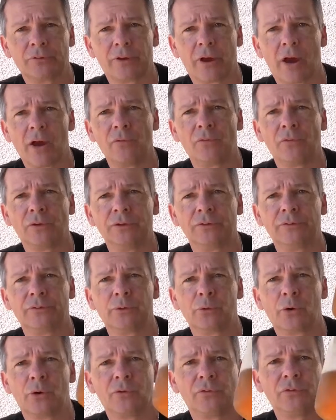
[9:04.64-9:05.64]
So hopefully you've
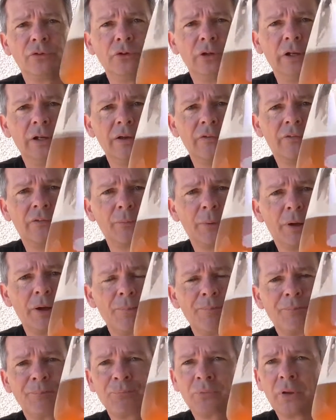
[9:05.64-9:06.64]
still got a few left. But
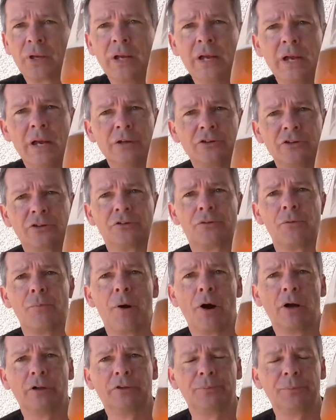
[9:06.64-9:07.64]
just
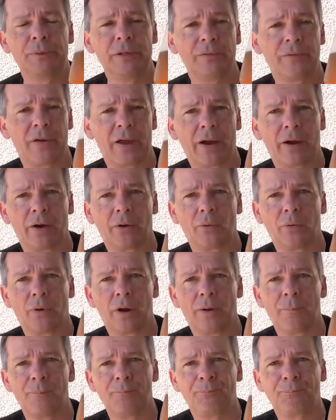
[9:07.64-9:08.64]
reminds me of
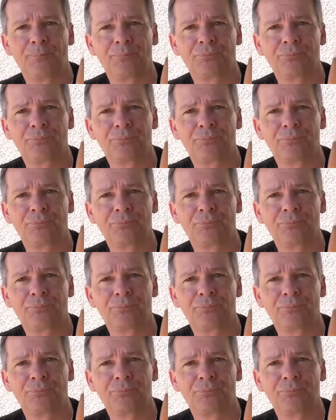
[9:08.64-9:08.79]
how